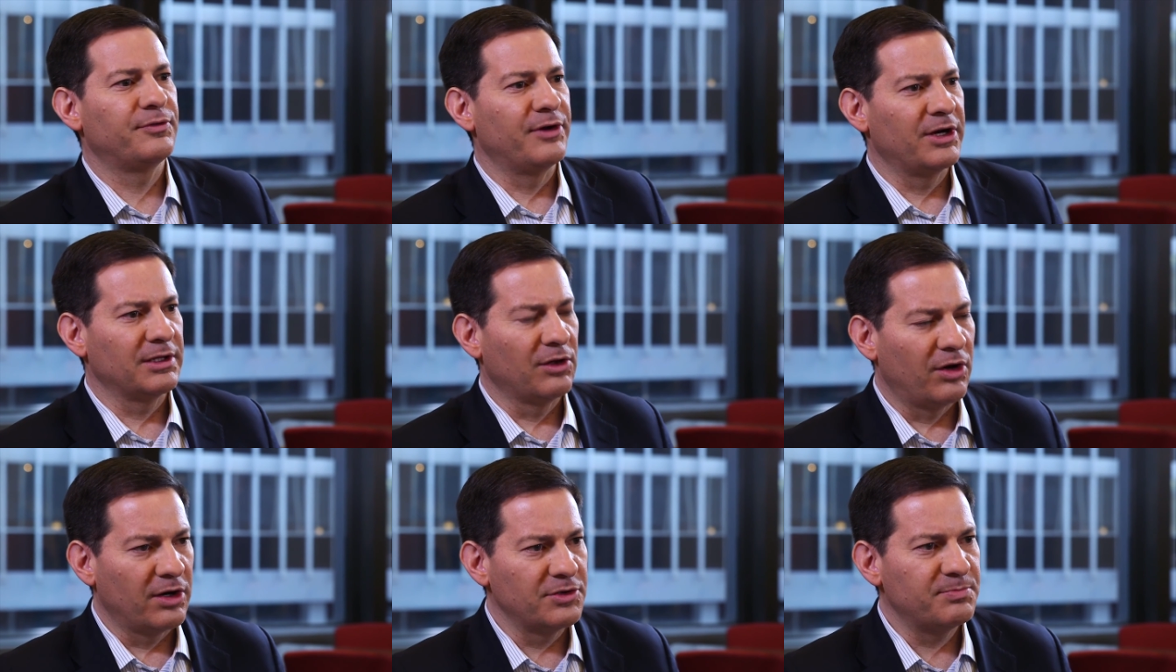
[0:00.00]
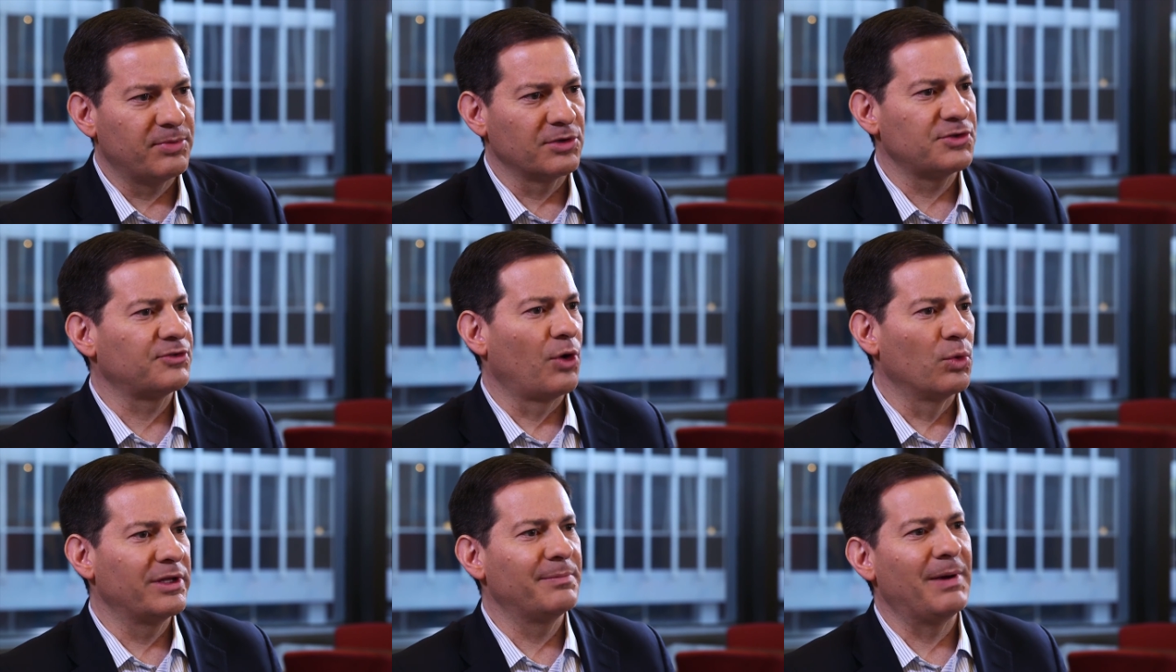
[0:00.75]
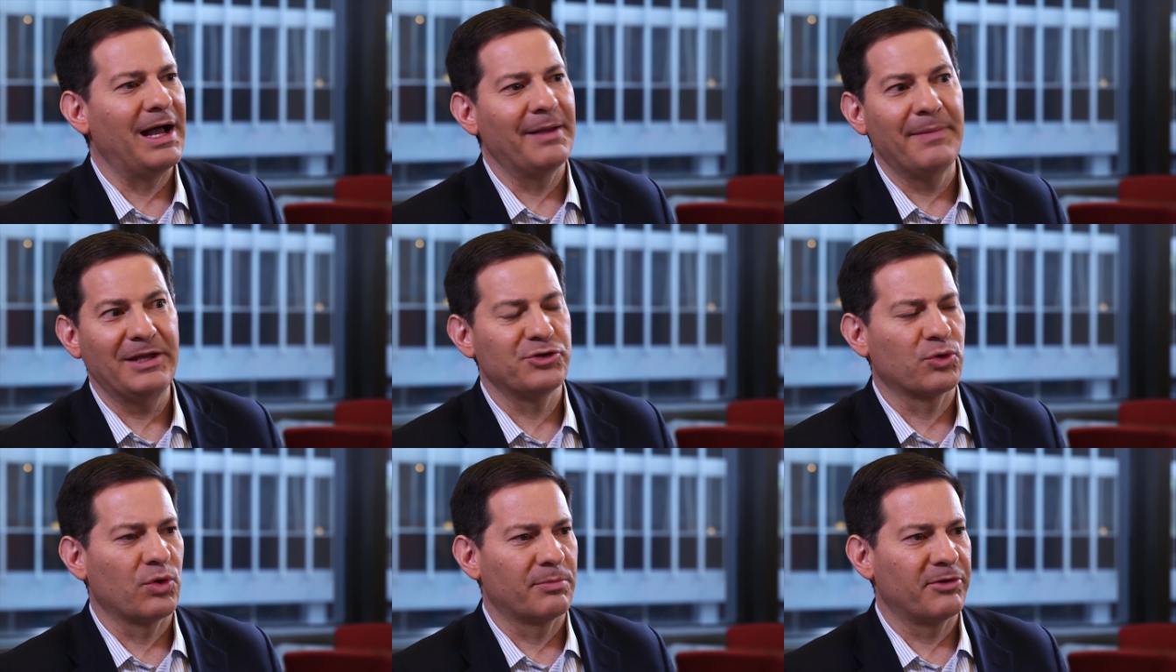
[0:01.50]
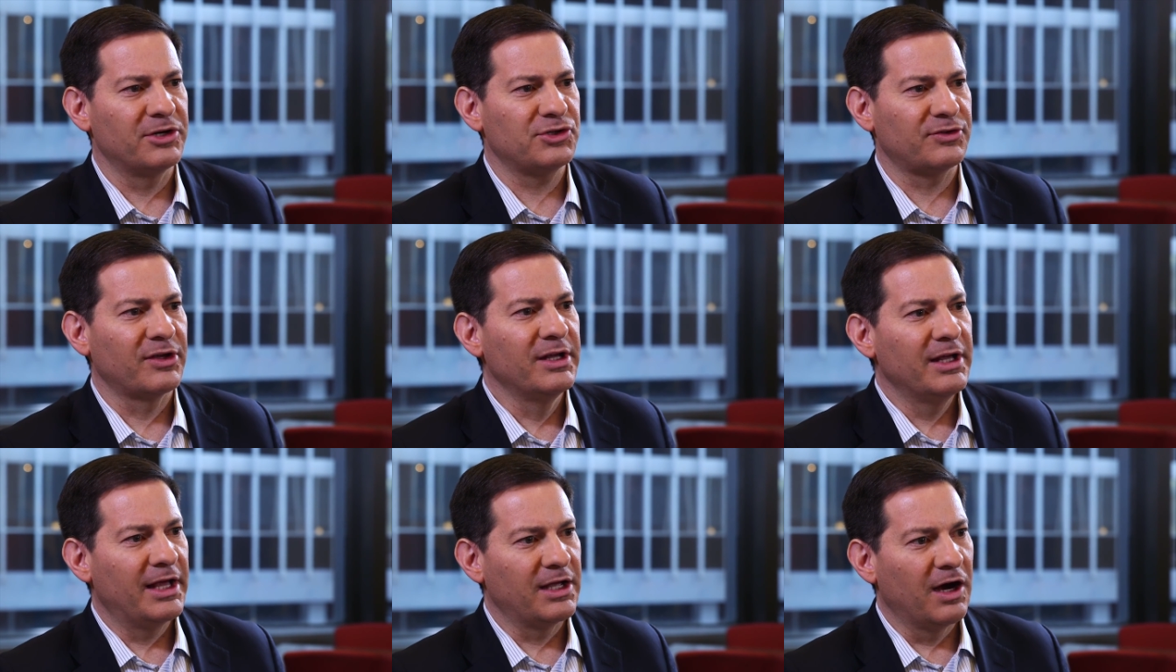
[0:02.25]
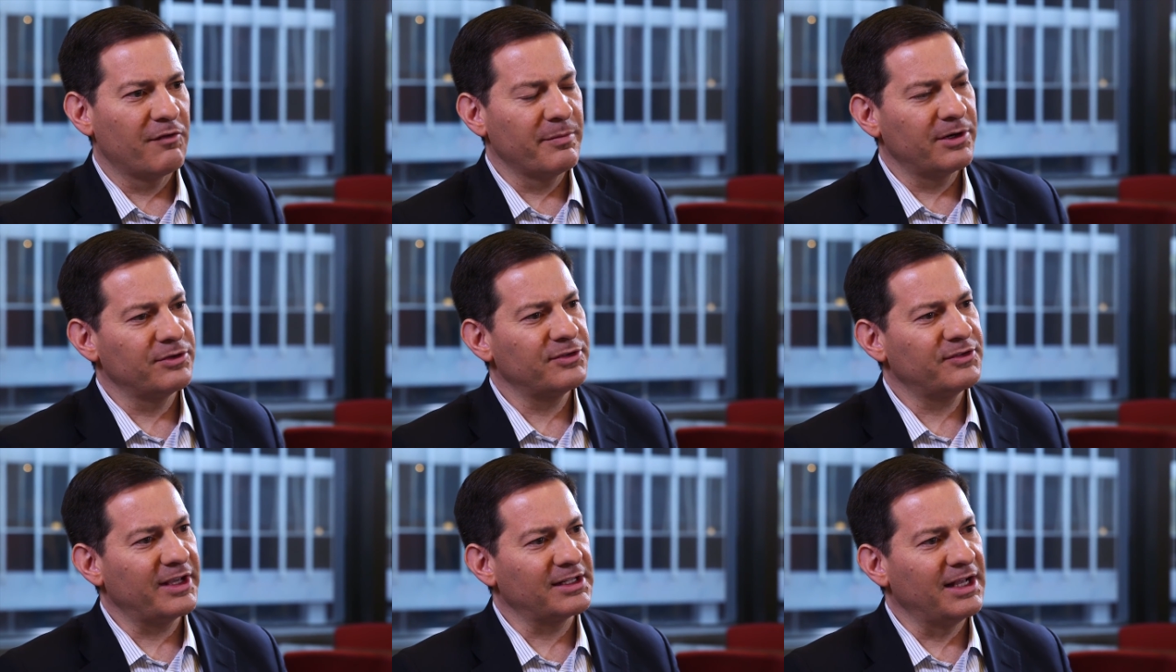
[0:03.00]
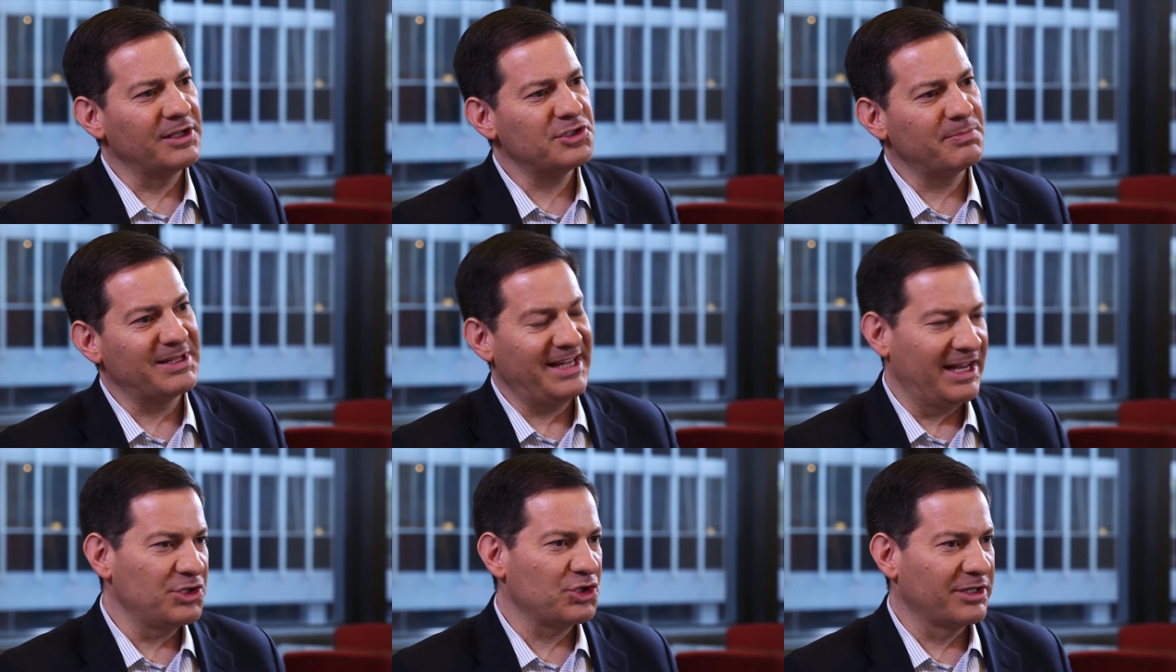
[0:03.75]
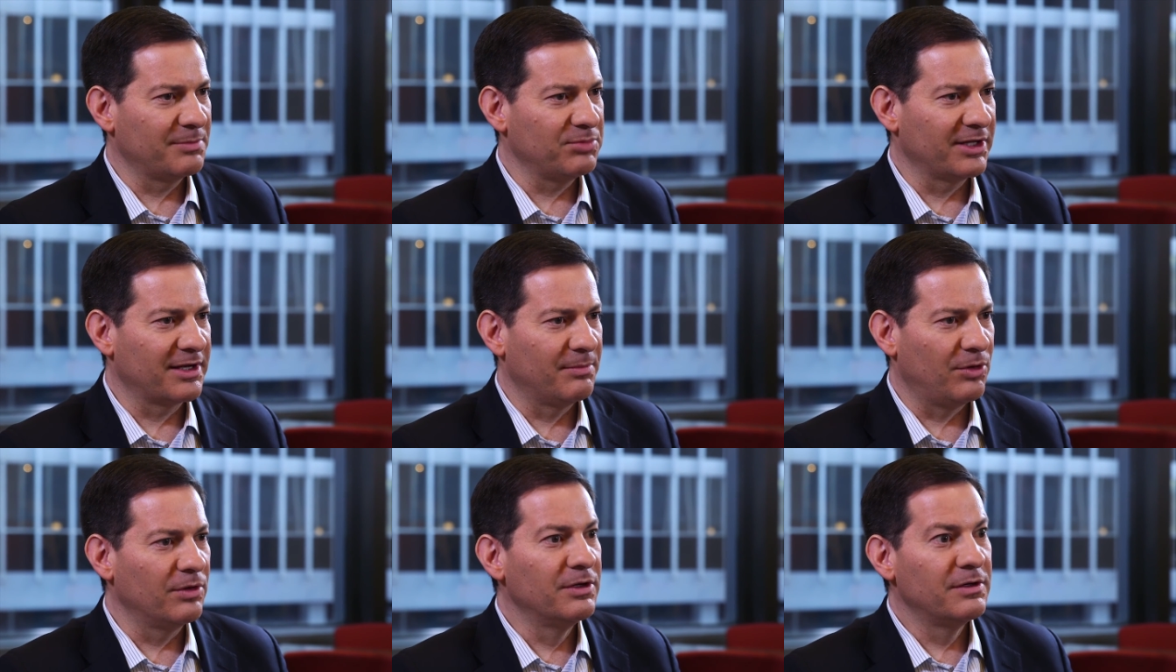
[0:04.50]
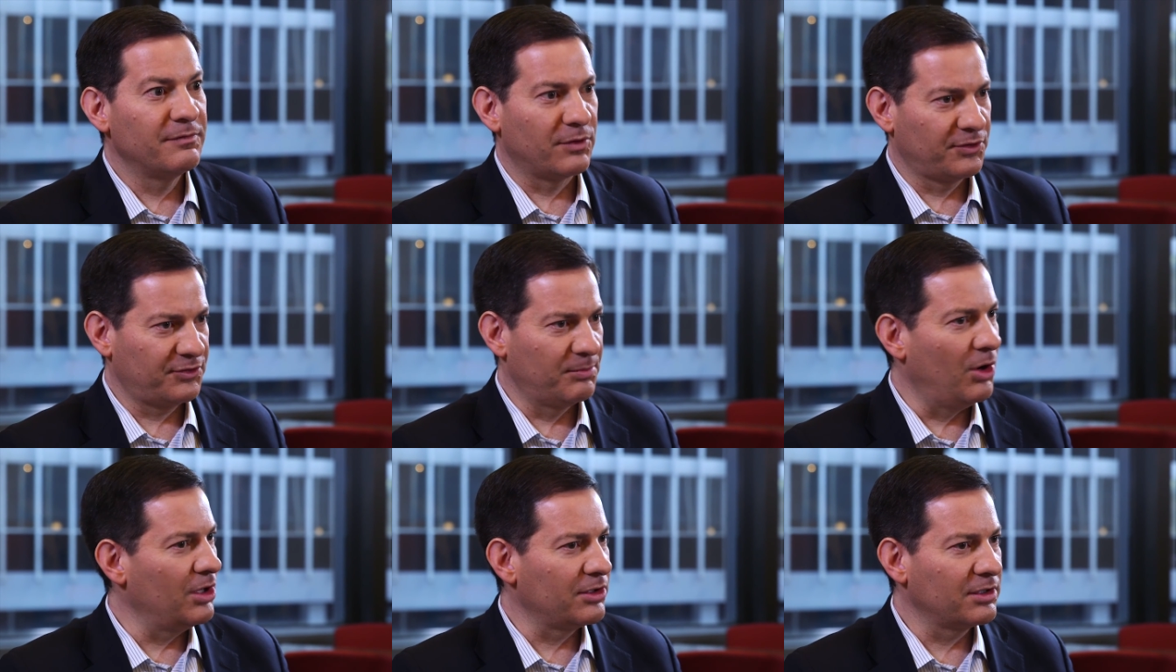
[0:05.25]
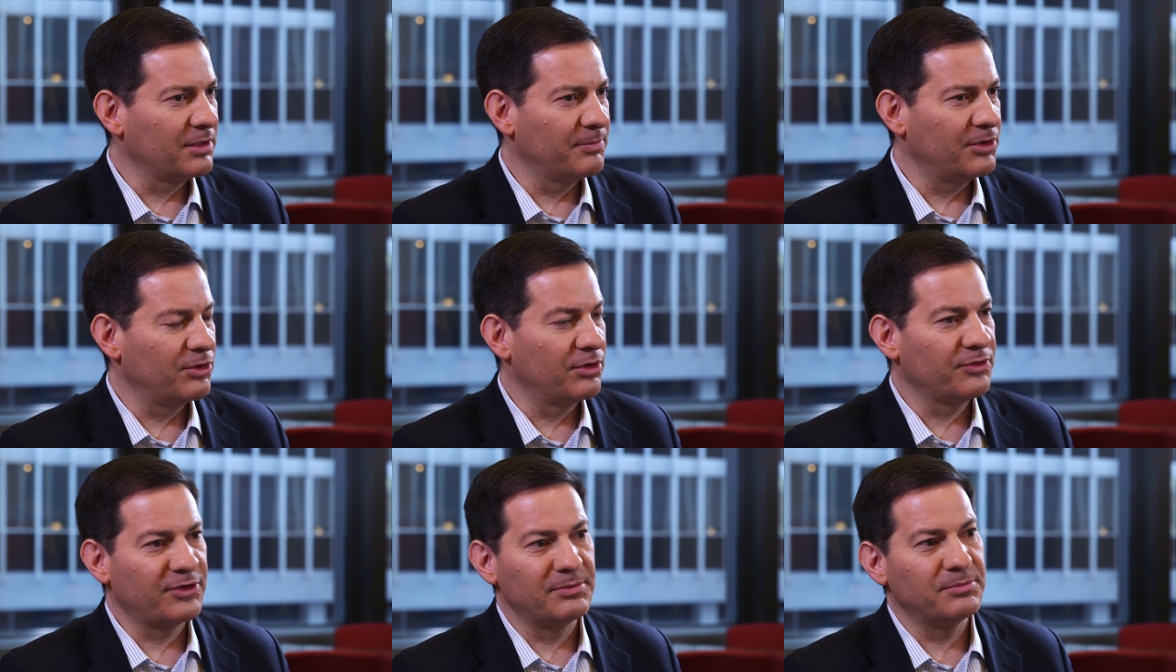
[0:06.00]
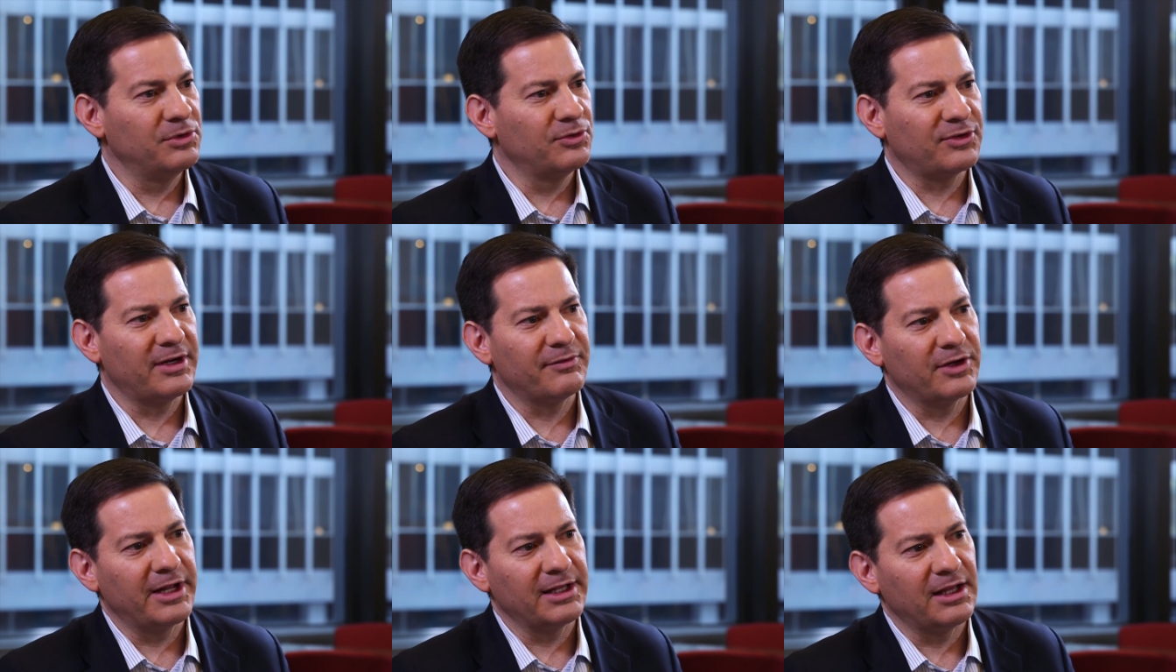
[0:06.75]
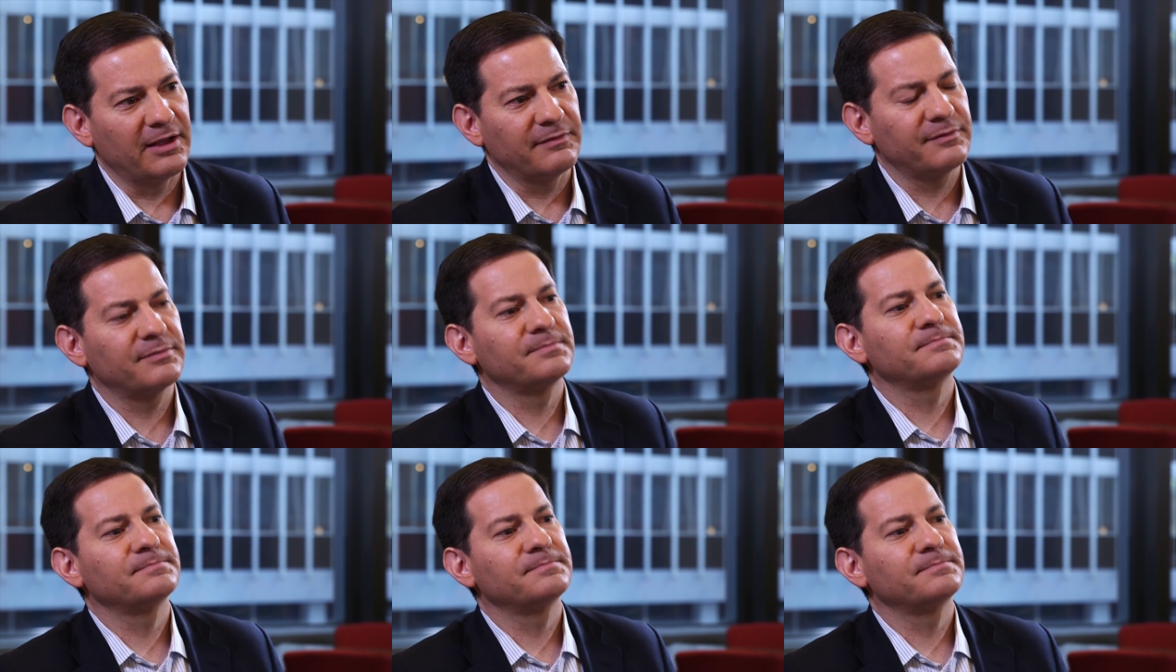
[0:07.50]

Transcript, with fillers: very large, purchased only by major corporations and government, or is this technology potentially applicable for smaller computers and use in everyday life?